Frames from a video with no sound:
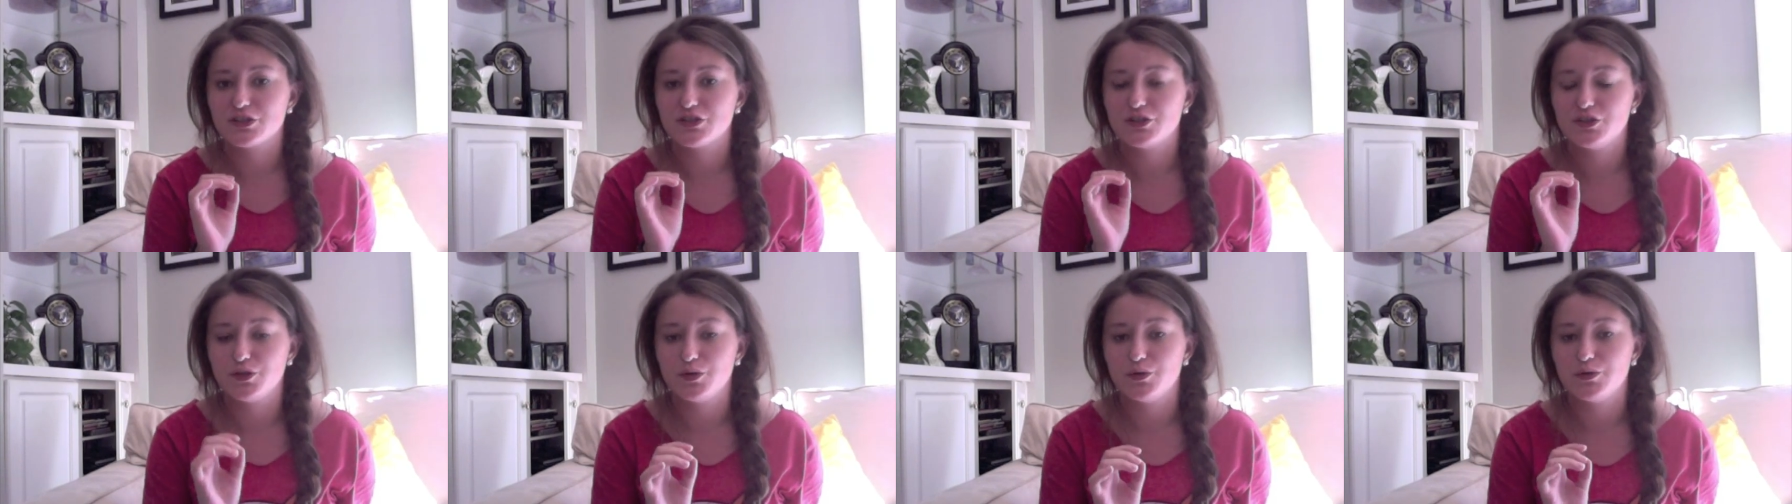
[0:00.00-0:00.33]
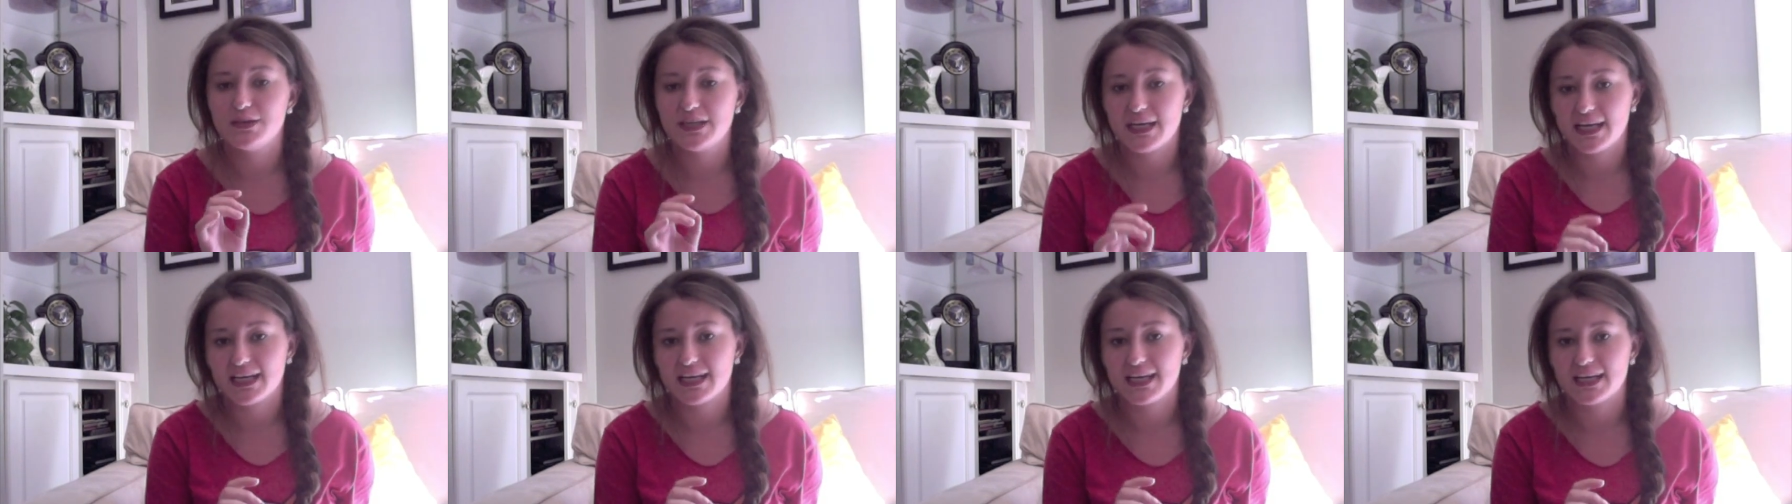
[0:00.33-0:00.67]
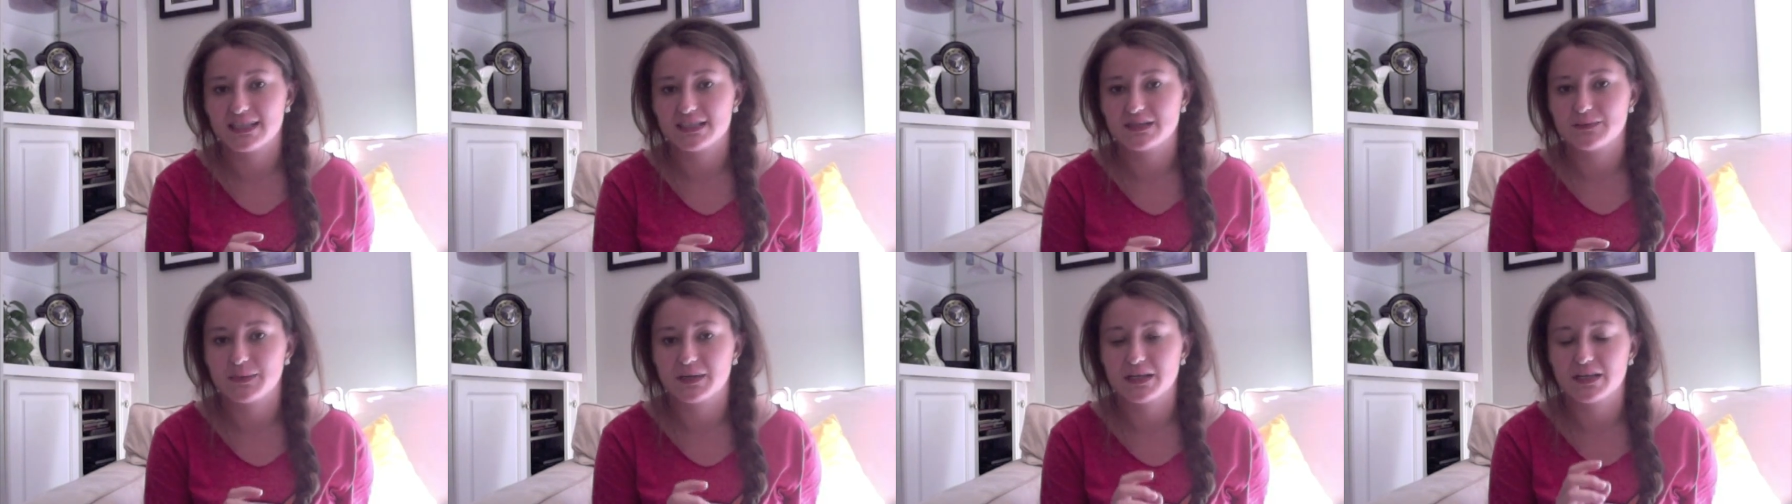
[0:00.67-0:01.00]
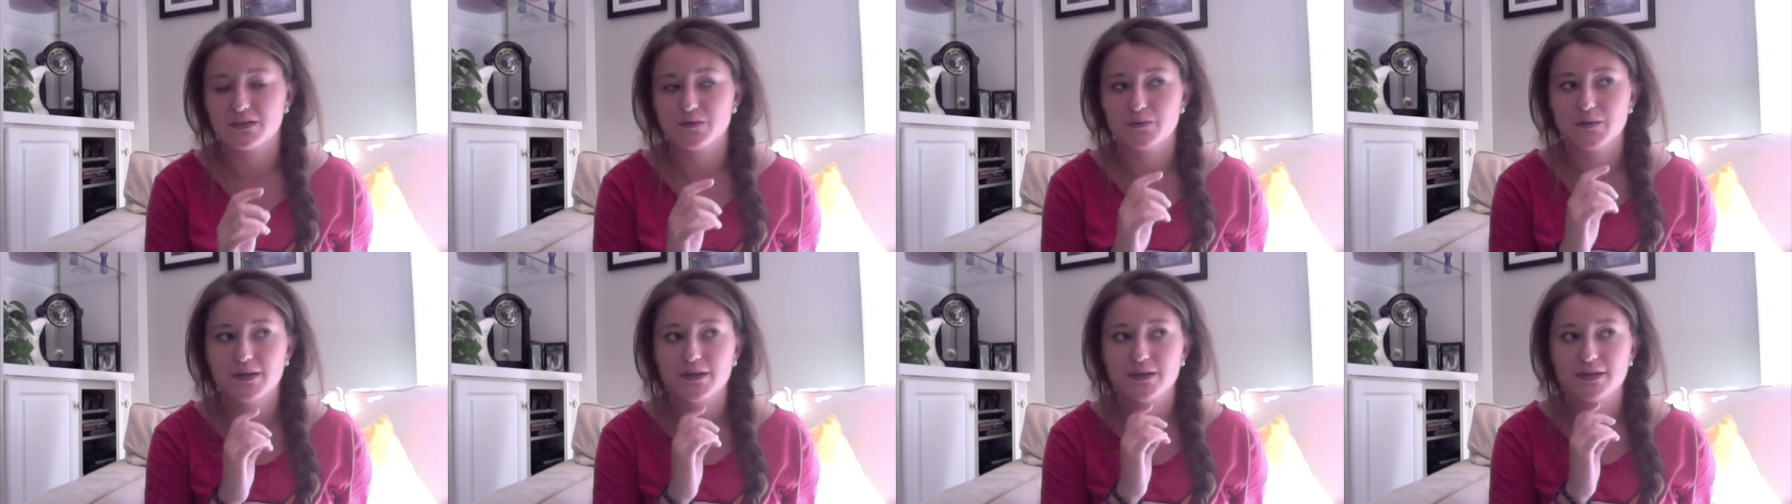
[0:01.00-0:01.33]
two tickets
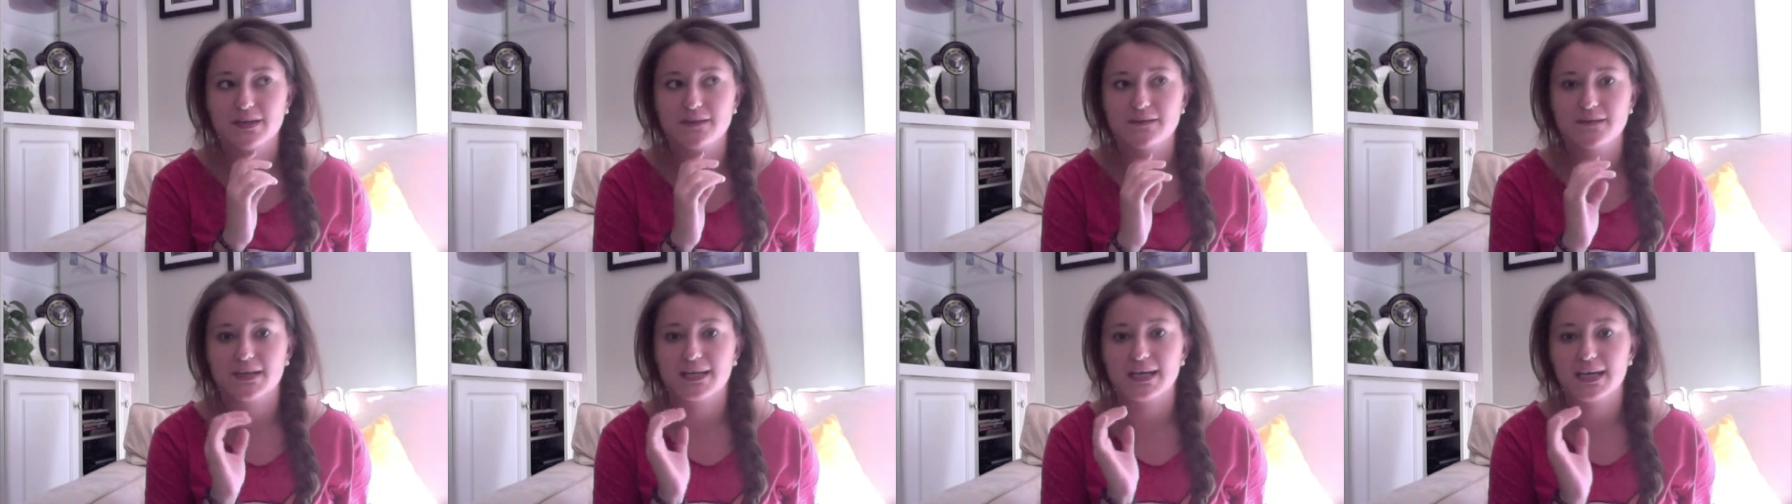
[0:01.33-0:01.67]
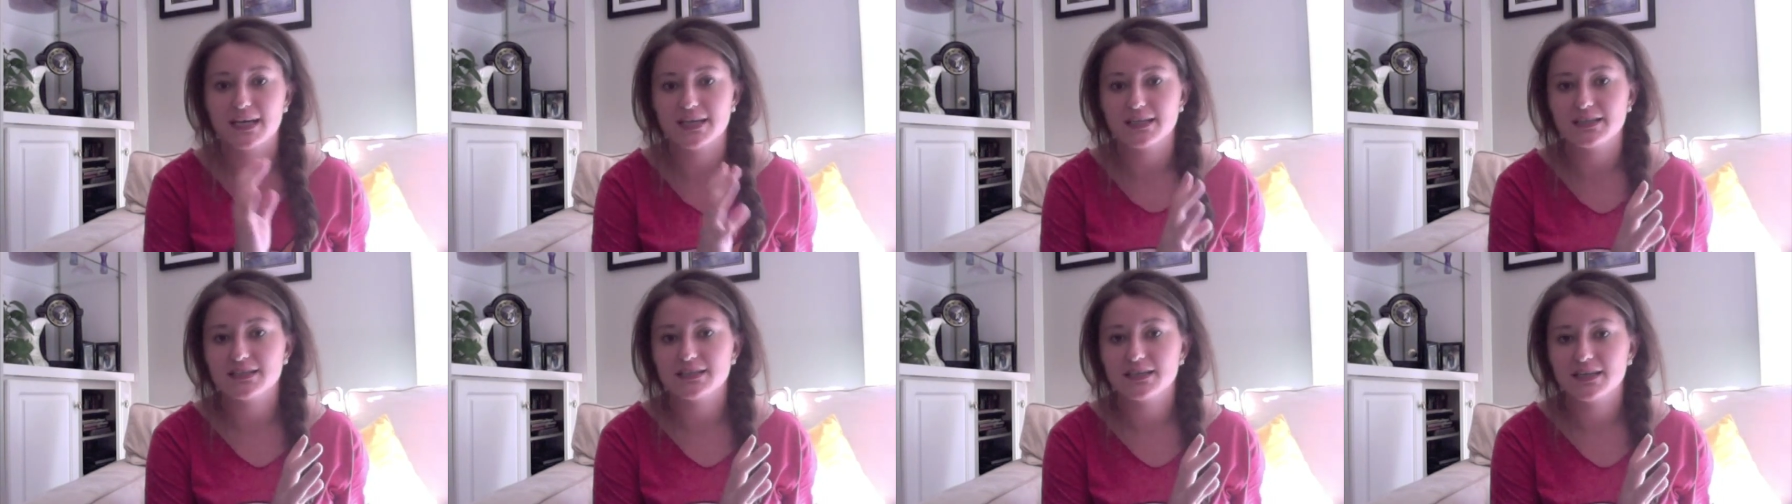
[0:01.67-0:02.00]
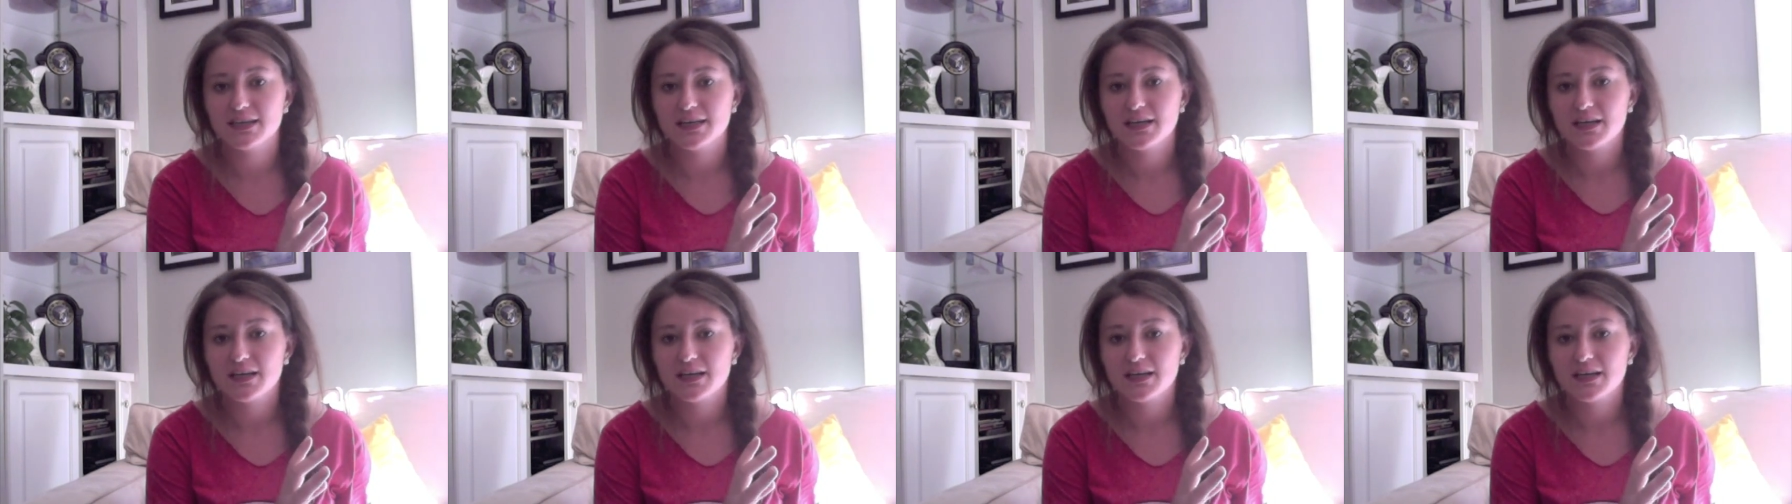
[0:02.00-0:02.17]
because we couldn't even get